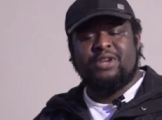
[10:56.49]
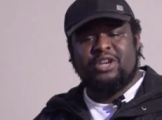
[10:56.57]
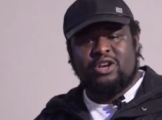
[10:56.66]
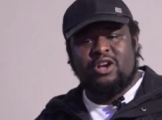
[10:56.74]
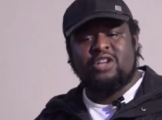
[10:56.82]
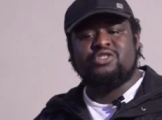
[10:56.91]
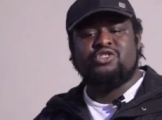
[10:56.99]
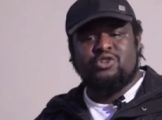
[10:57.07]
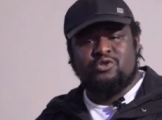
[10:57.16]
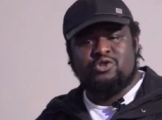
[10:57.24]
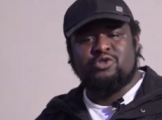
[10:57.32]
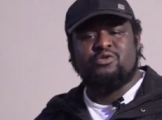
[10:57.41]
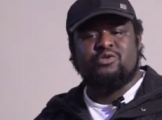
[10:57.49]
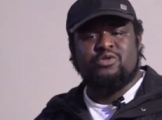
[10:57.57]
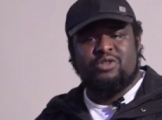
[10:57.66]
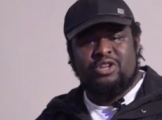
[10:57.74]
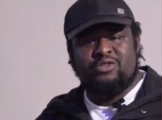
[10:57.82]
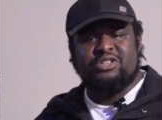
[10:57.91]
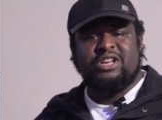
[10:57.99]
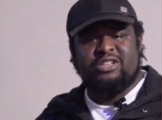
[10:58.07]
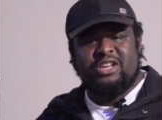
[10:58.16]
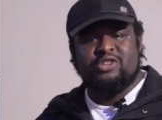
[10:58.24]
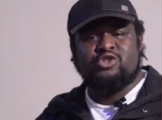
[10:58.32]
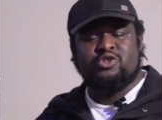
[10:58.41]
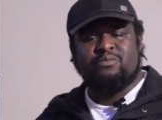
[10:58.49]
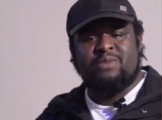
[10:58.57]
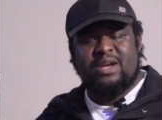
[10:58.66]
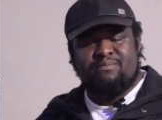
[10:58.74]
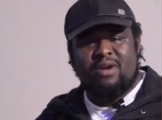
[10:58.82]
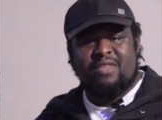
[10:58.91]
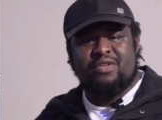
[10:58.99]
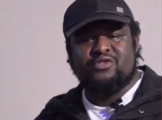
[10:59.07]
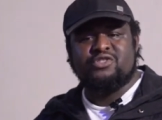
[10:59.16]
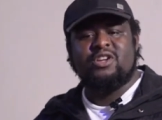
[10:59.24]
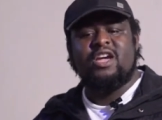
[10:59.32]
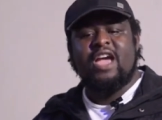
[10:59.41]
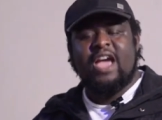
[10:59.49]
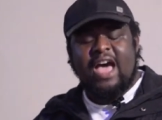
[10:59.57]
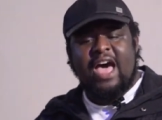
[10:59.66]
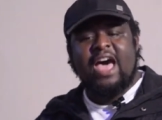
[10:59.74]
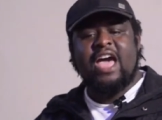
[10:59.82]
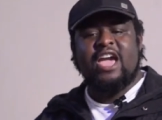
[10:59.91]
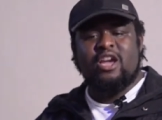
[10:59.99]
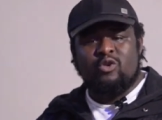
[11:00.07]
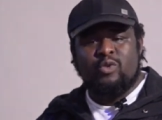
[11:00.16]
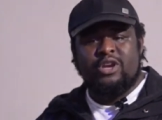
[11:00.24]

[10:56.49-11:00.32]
because you did this to my brothers, I